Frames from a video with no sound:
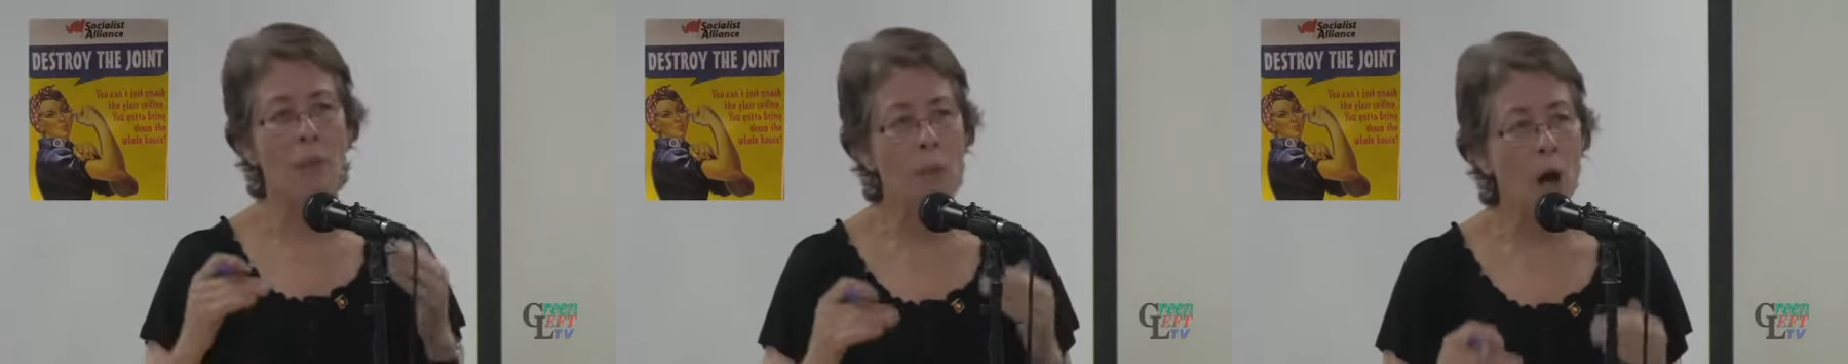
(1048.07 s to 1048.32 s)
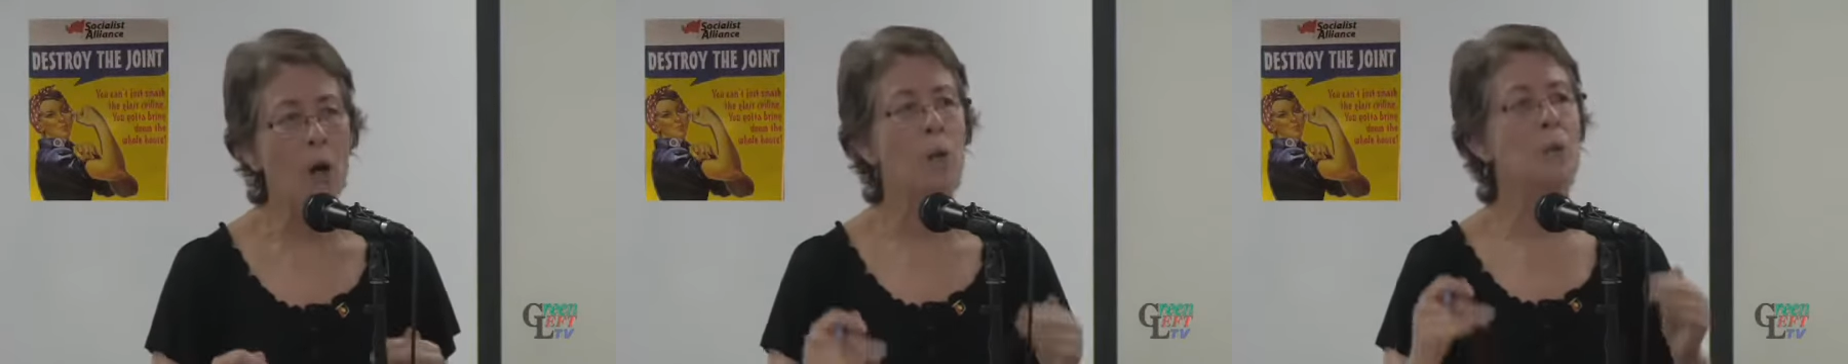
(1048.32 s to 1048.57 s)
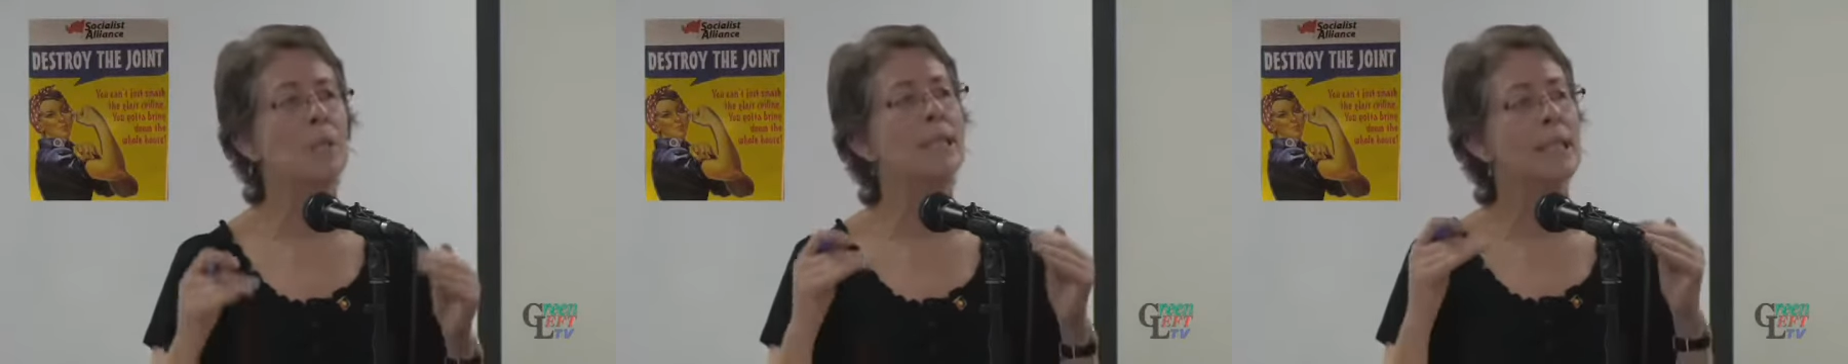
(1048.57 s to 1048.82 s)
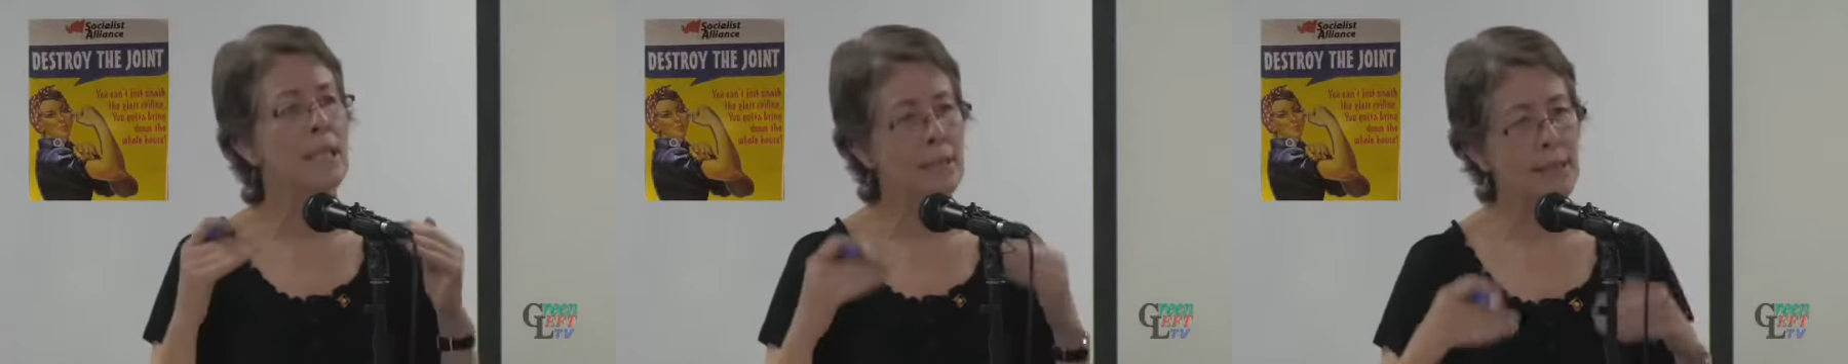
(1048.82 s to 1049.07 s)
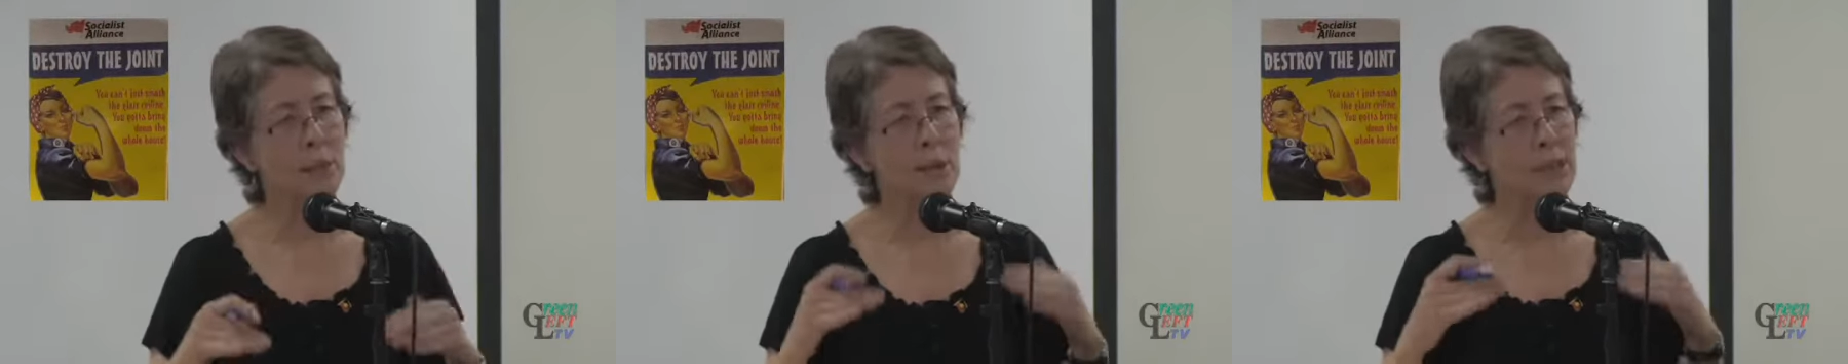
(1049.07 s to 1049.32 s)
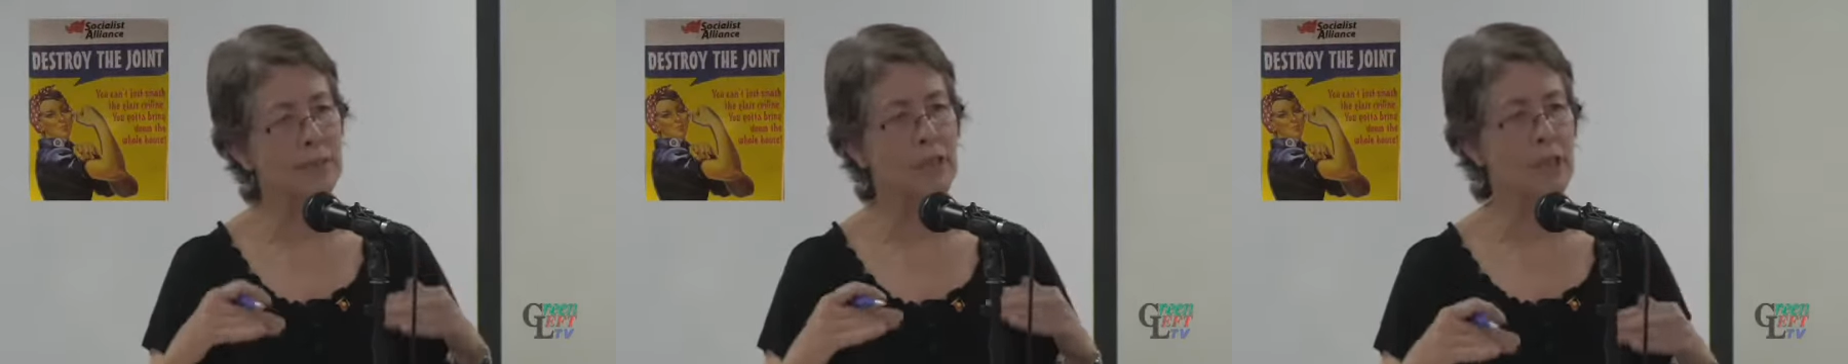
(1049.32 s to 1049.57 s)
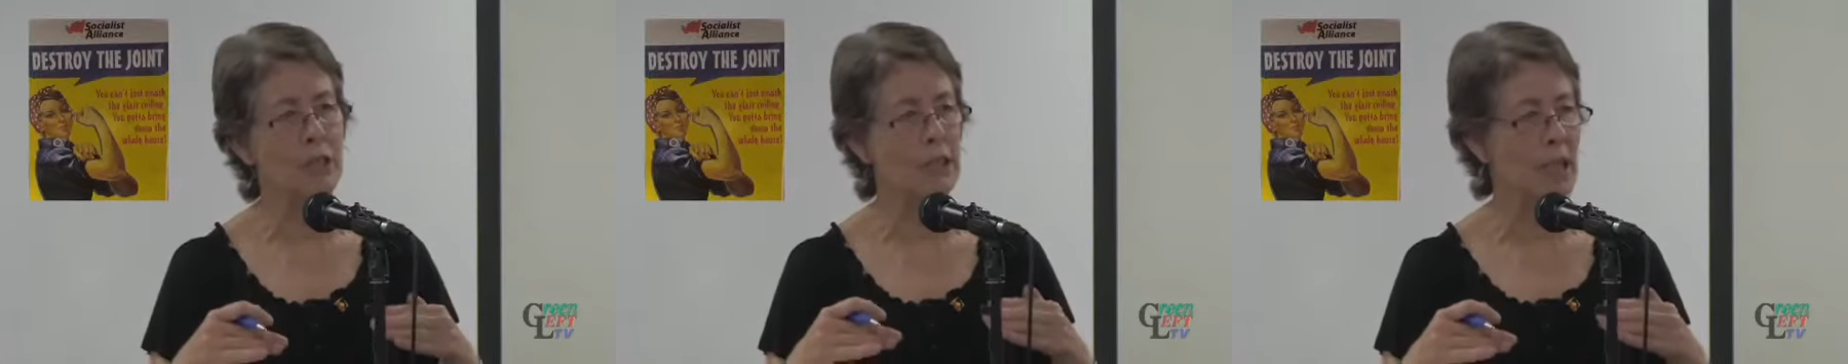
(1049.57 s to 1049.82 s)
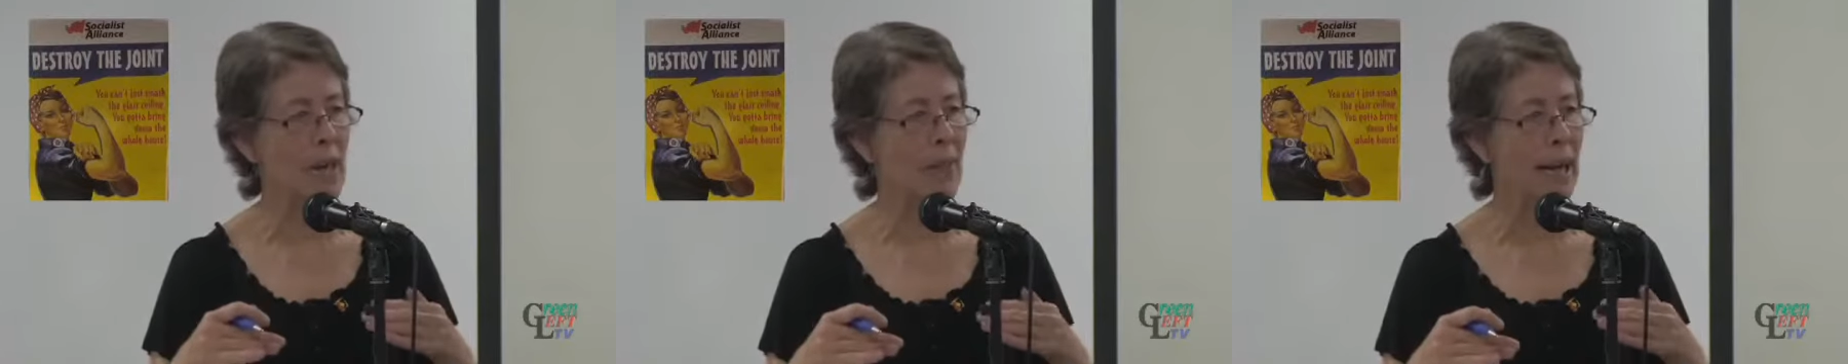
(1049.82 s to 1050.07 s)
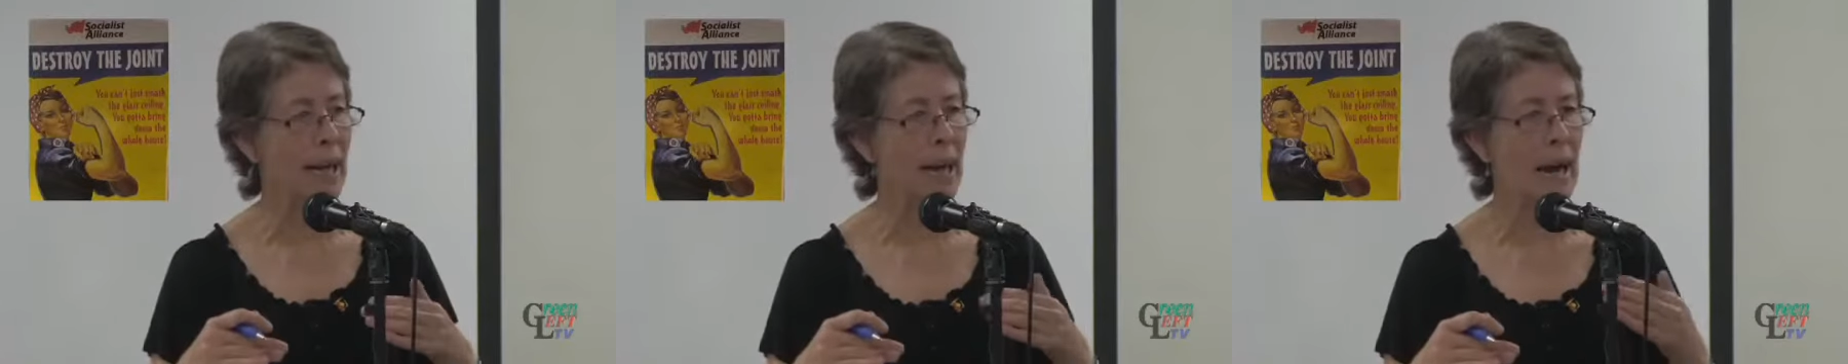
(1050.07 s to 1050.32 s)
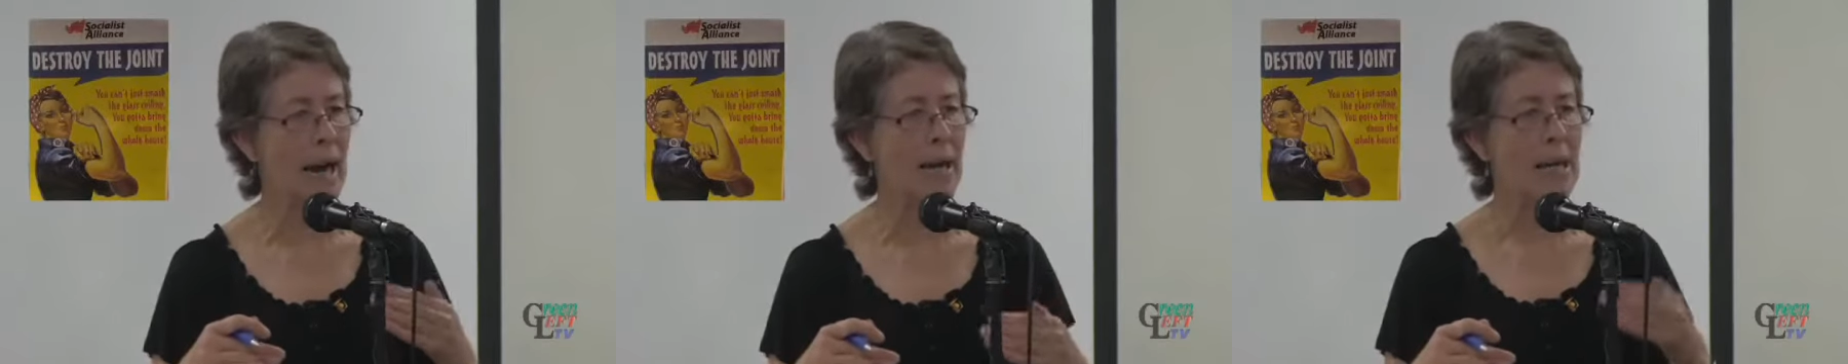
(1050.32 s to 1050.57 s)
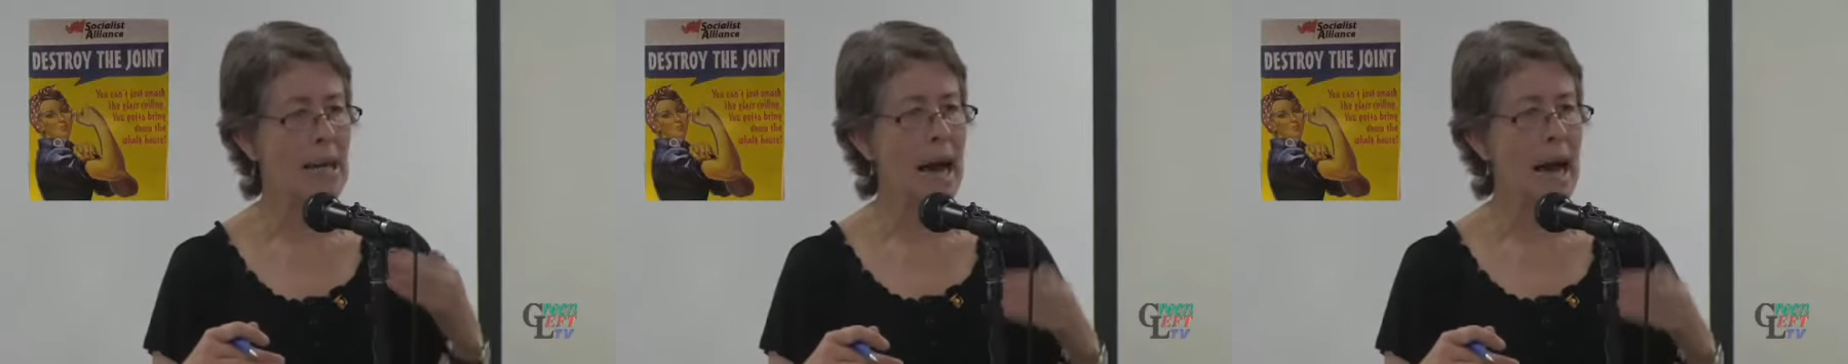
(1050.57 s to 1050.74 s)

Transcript: Those sorts of views, I think, are